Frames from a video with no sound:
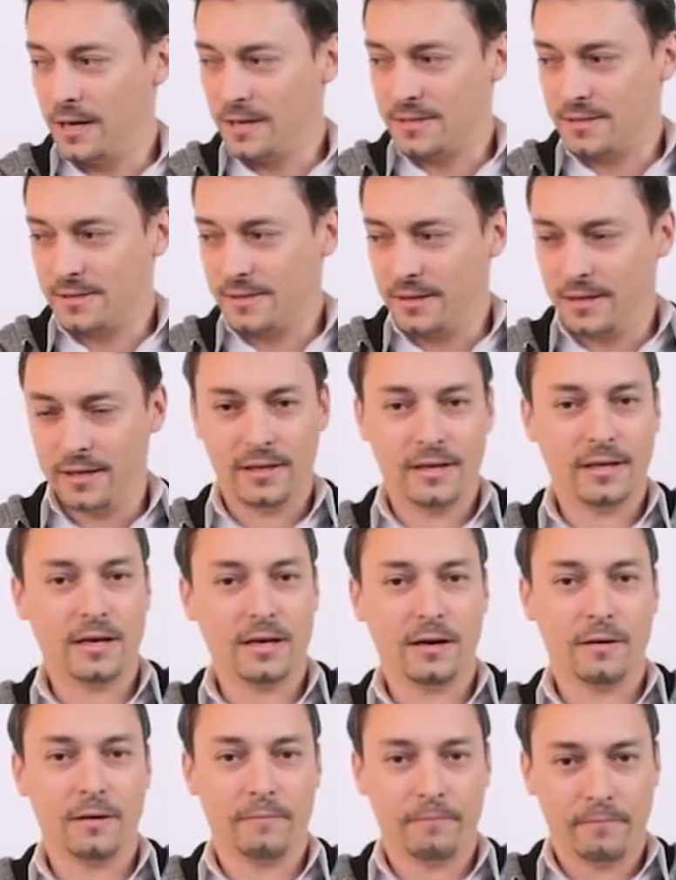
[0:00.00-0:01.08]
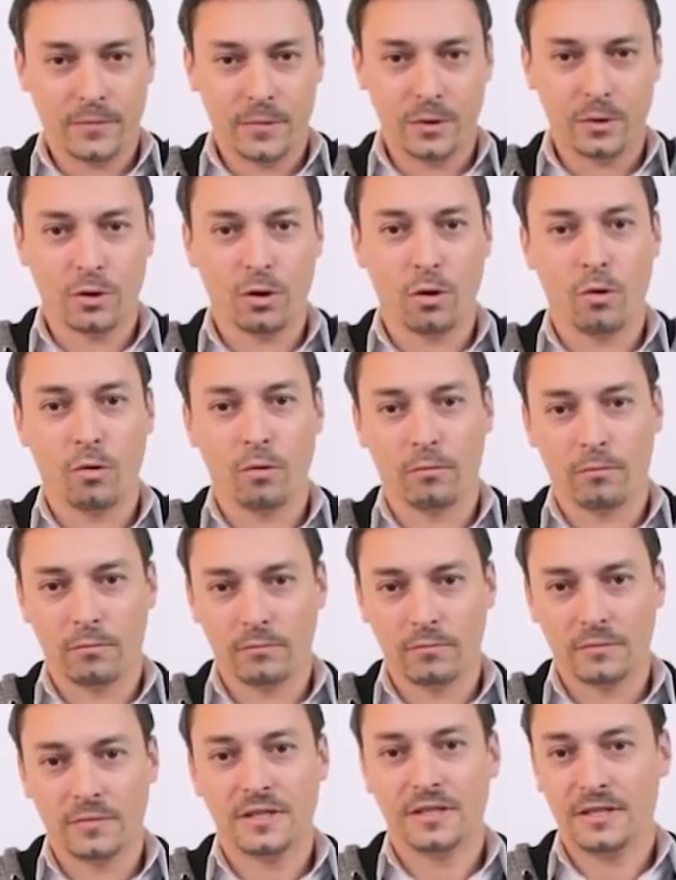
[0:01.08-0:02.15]
as in a,
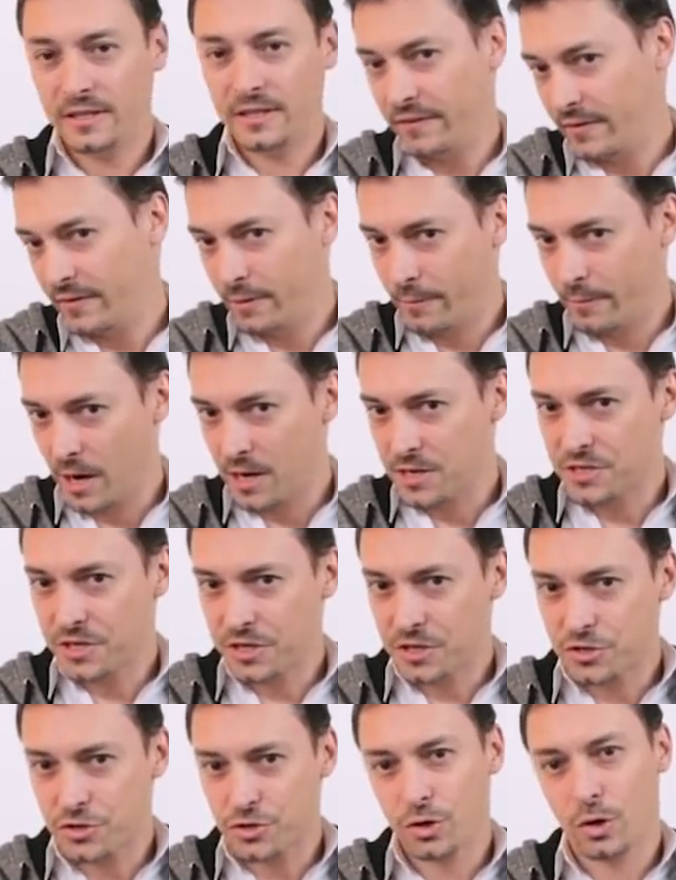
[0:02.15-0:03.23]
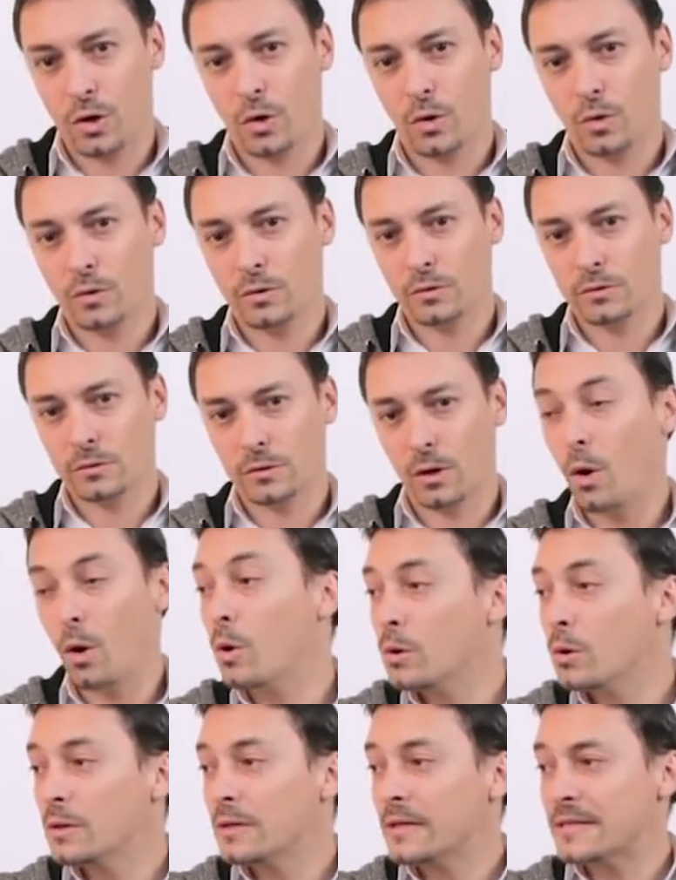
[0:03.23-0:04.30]
TV magic show.
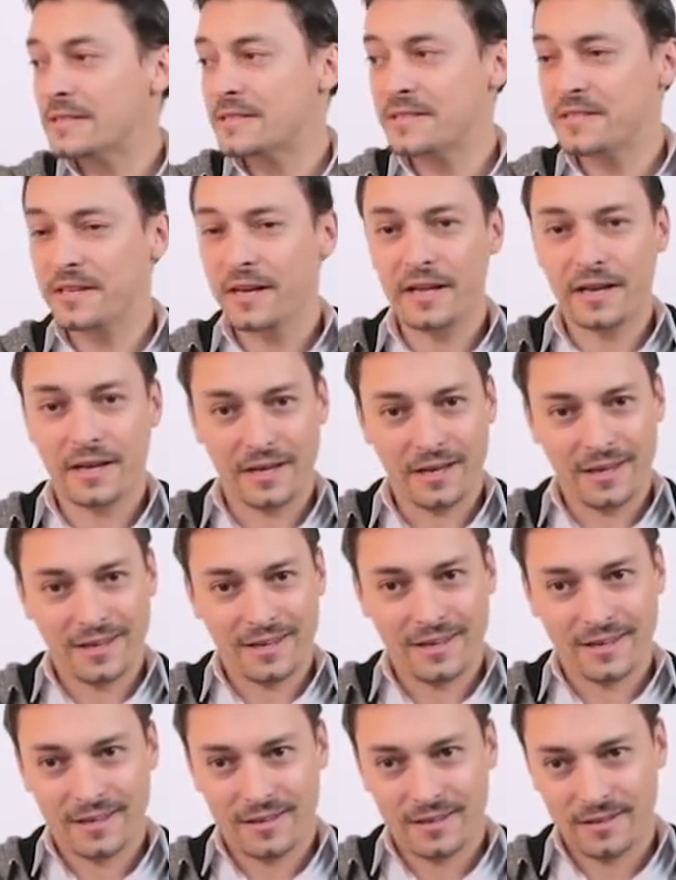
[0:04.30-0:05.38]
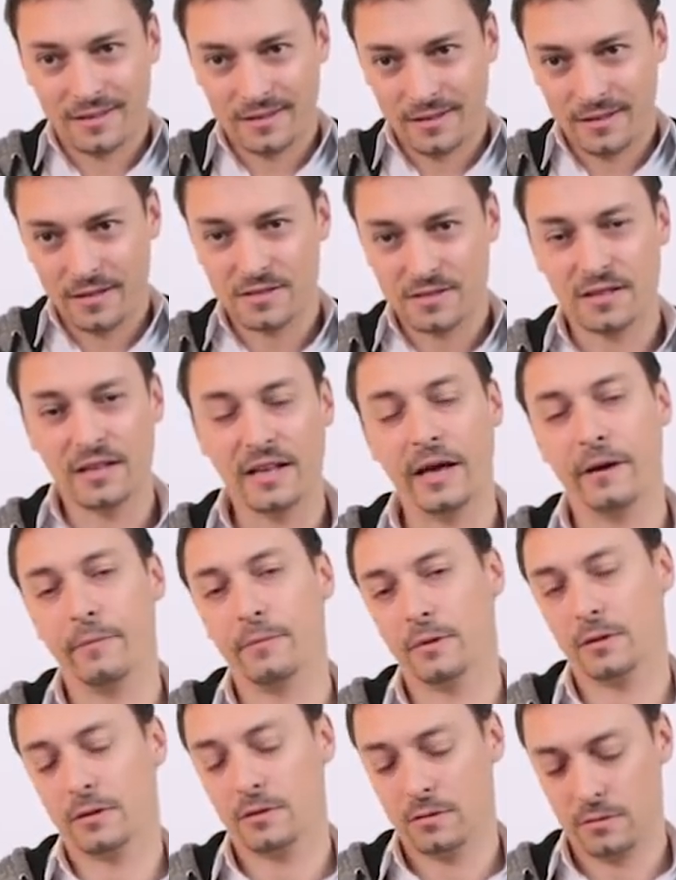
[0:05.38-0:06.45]
All the city is
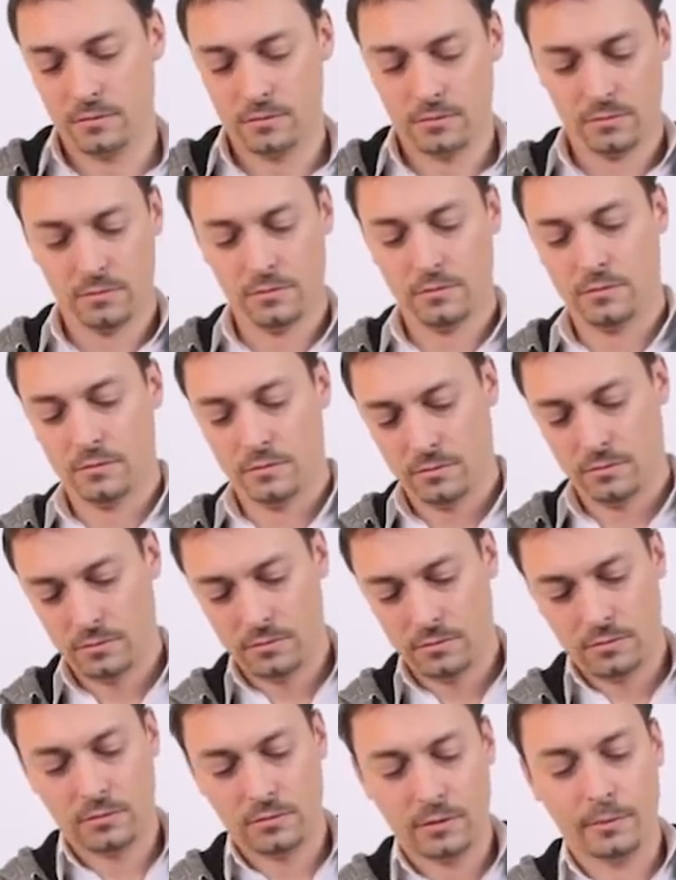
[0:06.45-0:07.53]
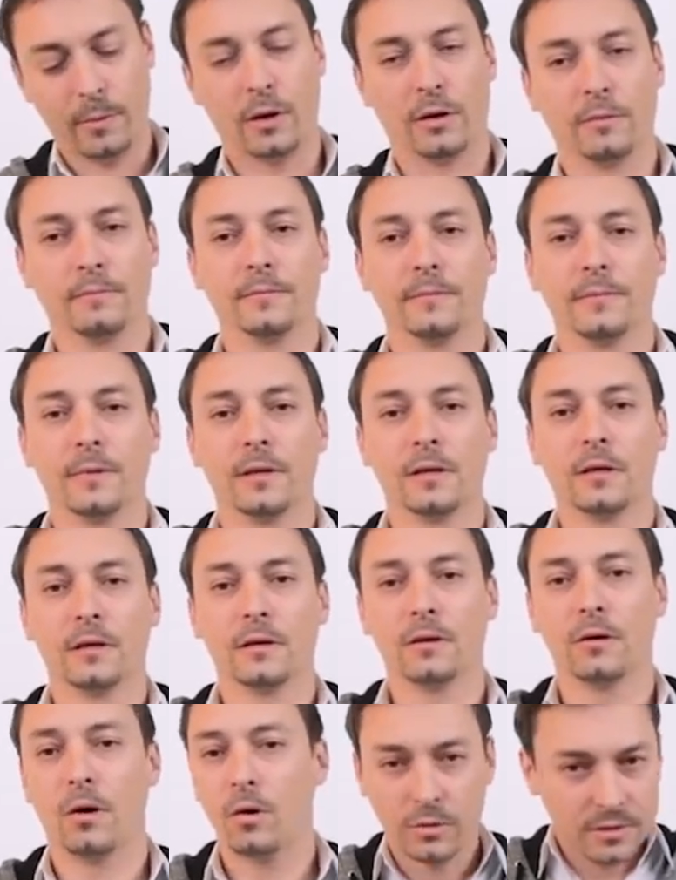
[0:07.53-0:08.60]
labeled on the bottom.
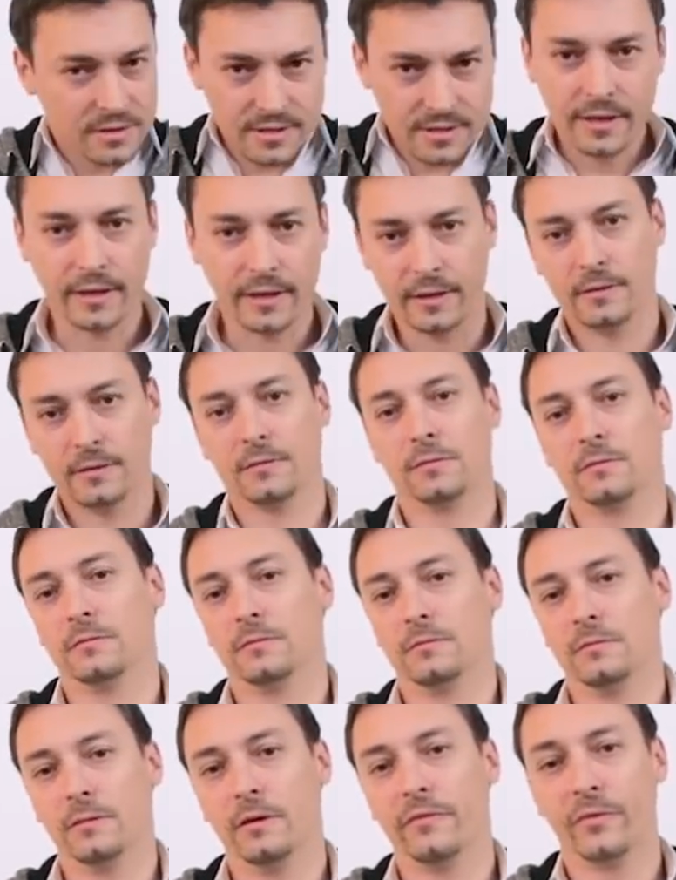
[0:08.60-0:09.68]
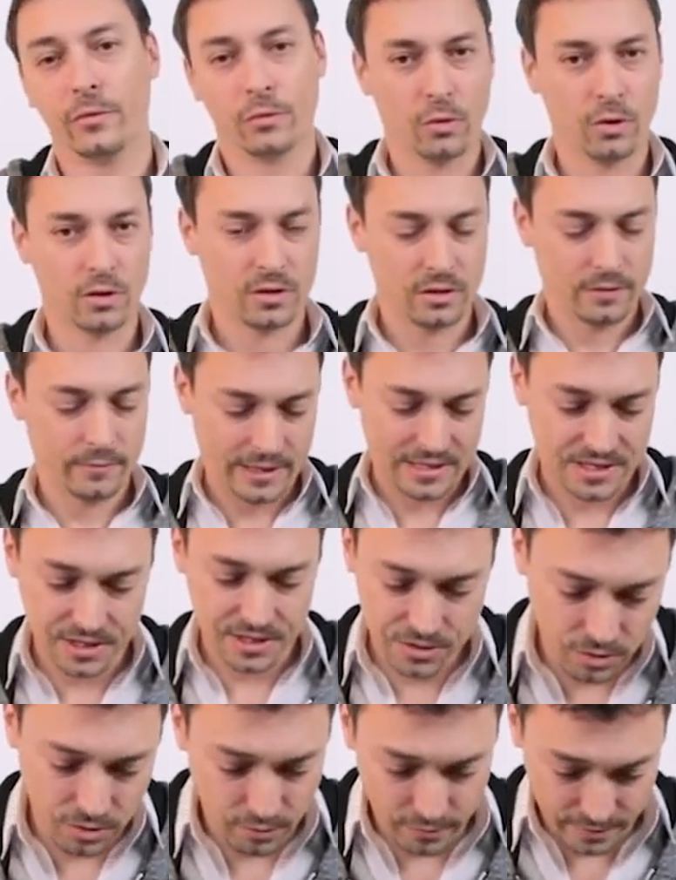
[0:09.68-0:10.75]
All the city. If you work in a magic
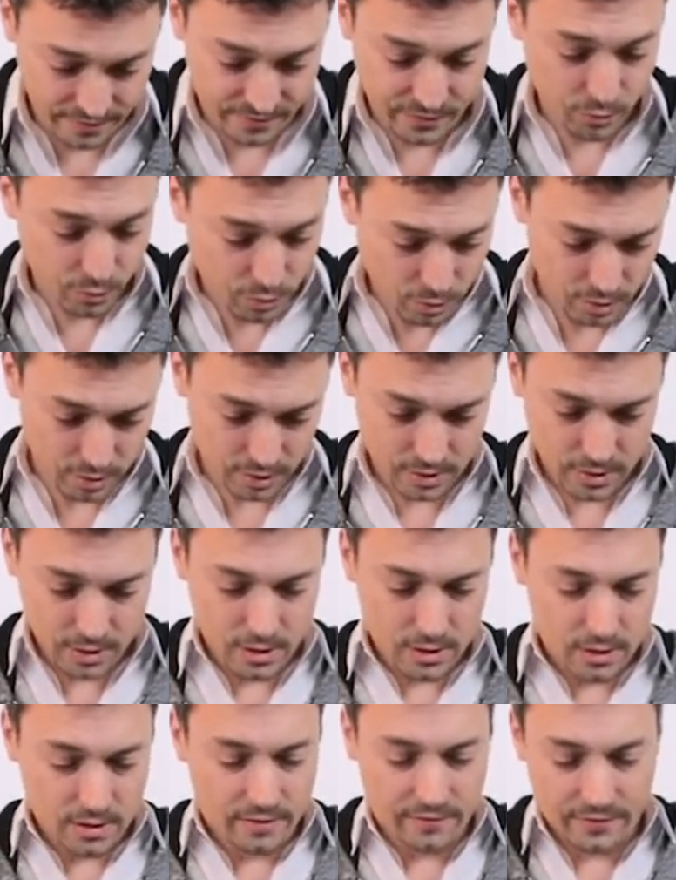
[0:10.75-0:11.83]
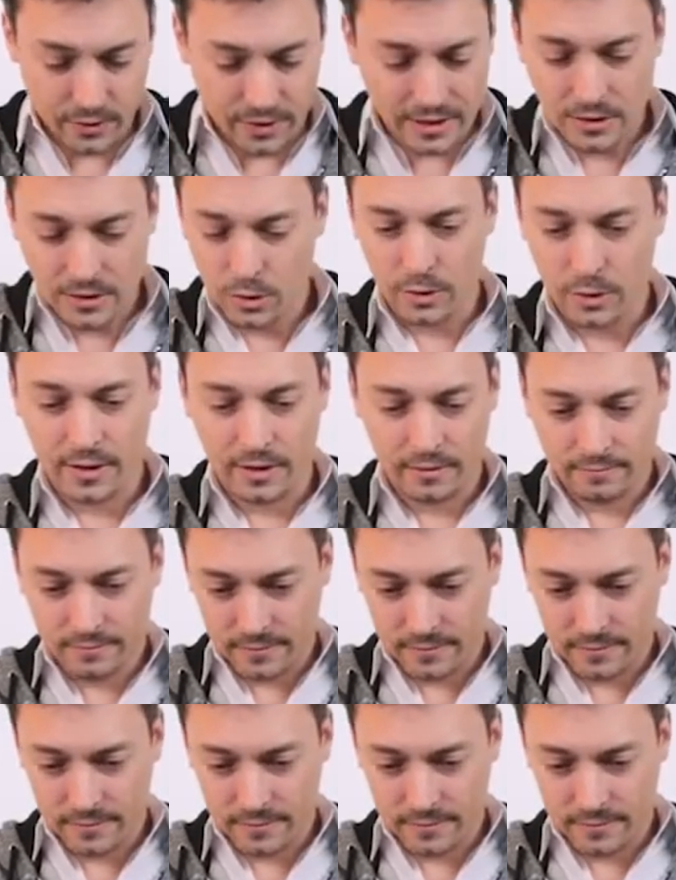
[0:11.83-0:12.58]
show, if you can do it